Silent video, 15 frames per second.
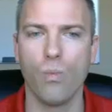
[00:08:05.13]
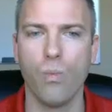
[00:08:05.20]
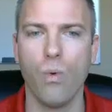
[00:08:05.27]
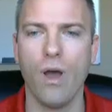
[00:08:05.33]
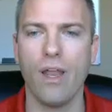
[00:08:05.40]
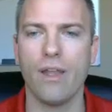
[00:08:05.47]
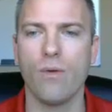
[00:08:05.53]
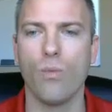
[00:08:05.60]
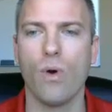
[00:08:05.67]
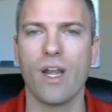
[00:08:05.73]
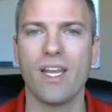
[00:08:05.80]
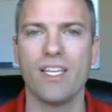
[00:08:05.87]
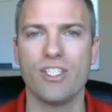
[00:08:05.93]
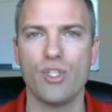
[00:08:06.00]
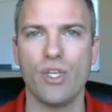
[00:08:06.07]
what
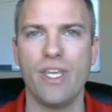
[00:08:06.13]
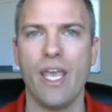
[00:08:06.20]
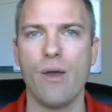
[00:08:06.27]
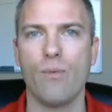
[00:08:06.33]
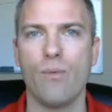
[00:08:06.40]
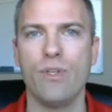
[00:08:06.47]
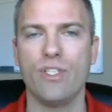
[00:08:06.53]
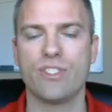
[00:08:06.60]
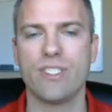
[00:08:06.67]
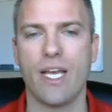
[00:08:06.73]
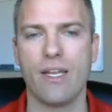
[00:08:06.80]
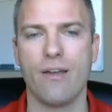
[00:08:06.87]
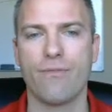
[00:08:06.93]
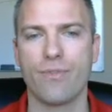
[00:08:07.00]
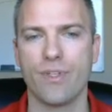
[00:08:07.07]
it is you get when you
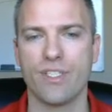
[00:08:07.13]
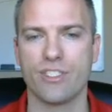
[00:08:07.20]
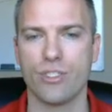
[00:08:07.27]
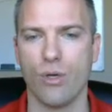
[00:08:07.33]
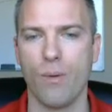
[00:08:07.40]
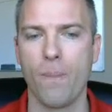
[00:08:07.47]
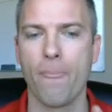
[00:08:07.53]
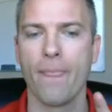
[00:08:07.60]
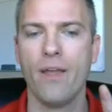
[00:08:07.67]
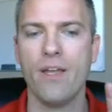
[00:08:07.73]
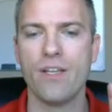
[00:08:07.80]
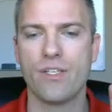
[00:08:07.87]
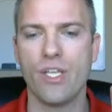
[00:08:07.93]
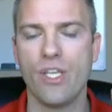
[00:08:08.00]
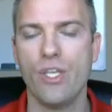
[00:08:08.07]
sign up for this. So
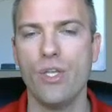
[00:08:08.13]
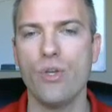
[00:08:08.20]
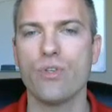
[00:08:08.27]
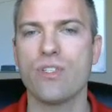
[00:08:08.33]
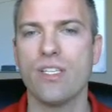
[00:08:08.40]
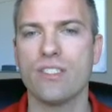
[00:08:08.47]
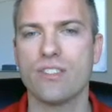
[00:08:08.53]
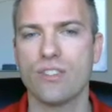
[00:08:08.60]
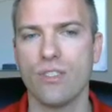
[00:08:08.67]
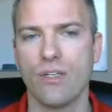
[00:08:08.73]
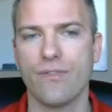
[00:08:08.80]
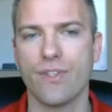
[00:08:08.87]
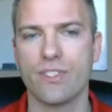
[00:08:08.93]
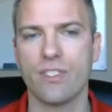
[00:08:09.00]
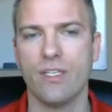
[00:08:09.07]
to use this
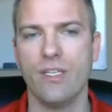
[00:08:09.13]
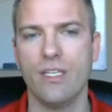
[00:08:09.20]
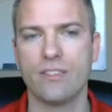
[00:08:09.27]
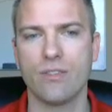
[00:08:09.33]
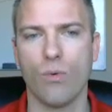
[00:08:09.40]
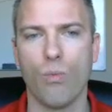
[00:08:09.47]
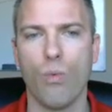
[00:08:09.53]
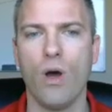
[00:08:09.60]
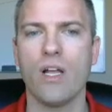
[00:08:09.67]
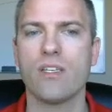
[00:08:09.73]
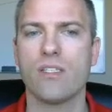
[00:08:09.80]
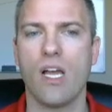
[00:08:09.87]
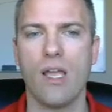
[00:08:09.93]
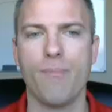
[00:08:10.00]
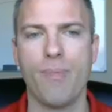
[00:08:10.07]
service, it's a
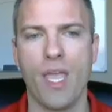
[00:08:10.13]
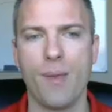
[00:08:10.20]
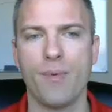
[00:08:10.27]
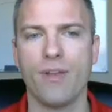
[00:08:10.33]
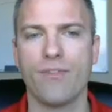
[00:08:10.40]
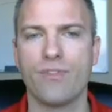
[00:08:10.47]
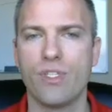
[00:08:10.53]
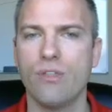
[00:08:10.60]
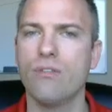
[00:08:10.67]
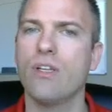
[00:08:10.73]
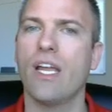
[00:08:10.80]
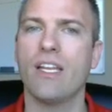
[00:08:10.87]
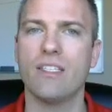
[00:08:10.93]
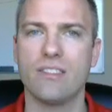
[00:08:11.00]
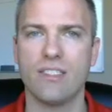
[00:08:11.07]
one-time payment of
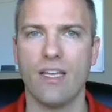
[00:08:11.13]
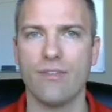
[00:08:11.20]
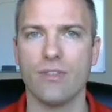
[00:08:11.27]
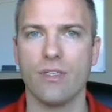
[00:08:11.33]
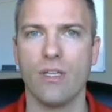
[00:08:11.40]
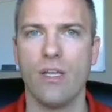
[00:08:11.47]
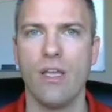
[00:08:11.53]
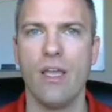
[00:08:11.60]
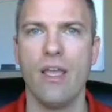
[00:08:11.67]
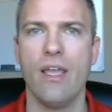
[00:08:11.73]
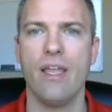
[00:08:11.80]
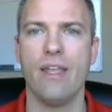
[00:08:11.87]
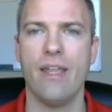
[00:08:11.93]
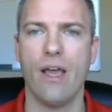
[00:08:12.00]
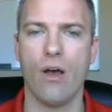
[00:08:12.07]
$297.
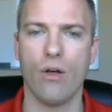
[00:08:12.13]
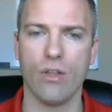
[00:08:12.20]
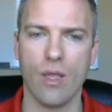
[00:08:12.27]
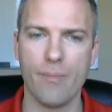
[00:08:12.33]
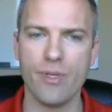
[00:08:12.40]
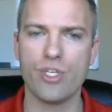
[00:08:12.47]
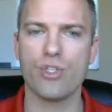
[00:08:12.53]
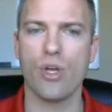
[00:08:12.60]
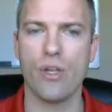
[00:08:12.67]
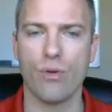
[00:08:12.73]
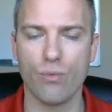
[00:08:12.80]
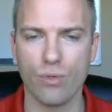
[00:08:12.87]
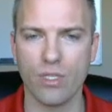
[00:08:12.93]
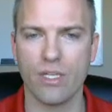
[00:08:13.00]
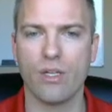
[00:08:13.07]
Now let me show
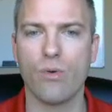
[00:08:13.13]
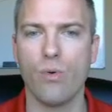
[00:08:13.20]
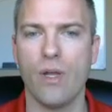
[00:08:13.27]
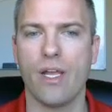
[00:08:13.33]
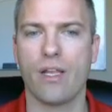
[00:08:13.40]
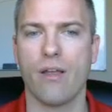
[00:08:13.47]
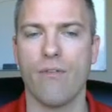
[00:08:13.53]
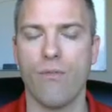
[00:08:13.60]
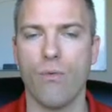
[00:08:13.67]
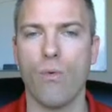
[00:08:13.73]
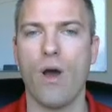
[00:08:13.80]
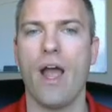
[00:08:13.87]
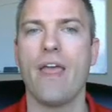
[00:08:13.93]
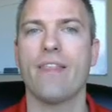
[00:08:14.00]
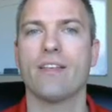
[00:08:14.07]
you really quick of
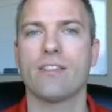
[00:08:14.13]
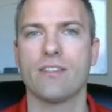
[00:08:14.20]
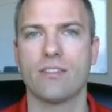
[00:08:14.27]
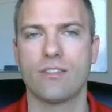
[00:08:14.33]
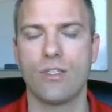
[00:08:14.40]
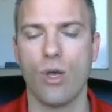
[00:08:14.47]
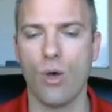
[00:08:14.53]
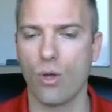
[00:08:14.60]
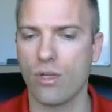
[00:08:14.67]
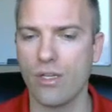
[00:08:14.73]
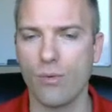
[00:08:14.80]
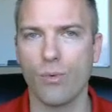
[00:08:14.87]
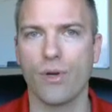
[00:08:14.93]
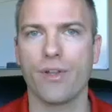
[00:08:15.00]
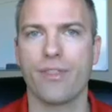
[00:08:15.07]
why this is
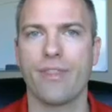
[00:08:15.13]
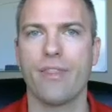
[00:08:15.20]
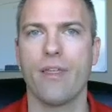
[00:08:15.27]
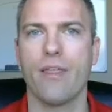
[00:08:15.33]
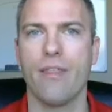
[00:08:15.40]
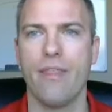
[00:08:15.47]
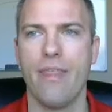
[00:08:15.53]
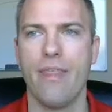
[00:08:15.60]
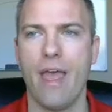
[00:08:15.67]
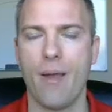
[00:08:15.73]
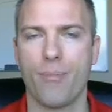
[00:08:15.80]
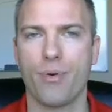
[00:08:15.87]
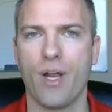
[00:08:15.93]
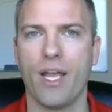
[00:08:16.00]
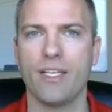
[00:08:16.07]
totally worth
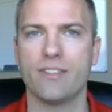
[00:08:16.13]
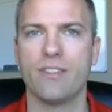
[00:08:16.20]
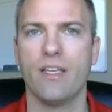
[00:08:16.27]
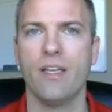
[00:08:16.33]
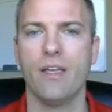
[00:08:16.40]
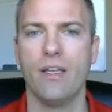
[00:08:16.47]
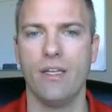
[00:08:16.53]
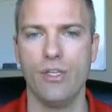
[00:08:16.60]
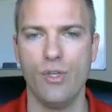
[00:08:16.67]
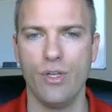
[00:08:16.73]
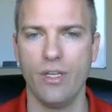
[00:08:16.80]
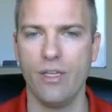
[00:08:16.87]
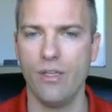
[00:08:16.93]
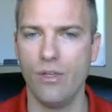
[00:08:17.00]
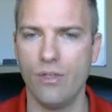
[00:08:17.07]
that price.
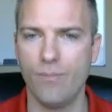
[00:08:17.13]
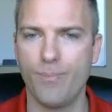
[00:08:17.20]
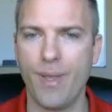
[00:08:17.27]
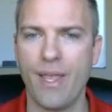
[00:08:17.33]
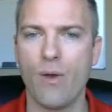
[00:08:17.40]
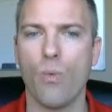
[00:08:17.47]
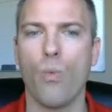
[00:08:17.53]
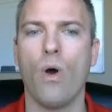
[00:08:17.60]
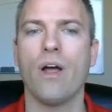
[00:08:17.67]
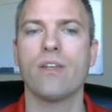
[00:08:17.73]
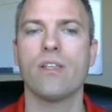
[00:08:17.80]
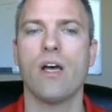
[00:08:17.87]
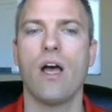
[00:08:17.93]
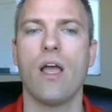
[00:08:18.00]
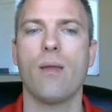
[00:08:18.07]
You pay it one
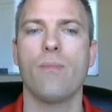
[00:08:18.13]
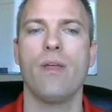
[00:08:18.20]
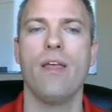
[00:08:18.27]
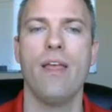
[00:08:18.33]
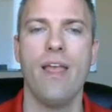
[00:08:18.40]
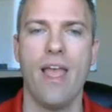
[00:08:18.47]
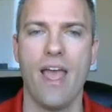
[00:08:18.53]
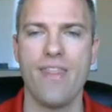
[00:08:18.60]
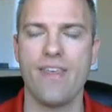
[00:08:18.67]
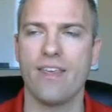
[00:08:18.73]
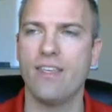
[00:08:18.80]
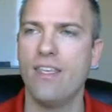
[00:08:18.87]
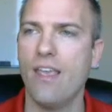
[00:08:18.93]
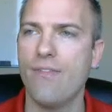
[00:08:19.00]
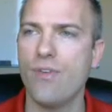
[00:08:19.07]
time, and they
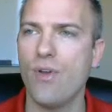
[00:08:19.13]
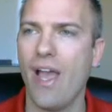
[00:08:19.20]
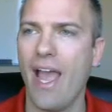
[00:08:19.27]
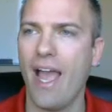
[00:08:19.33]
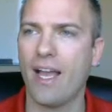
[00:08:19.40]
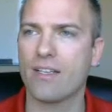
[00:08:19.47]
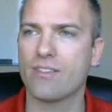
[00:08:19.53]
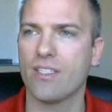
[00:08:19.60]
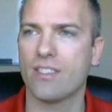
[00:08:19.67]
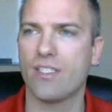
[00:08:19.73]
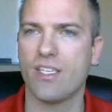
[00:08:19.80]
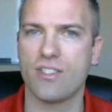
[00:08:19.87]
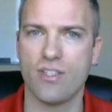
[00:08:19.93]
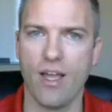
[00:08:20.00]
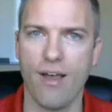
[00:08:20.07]
give you access
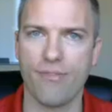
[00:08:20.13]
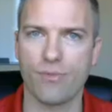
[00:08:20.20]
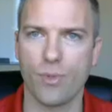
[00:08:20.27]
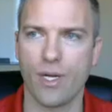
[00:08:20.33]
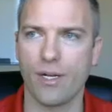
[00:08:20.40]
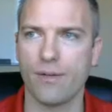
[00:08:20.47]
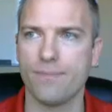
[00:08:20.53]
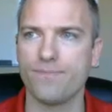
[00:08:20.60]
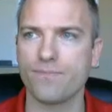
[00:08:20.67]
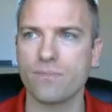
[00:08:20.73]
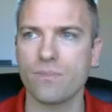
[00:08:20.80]
to software.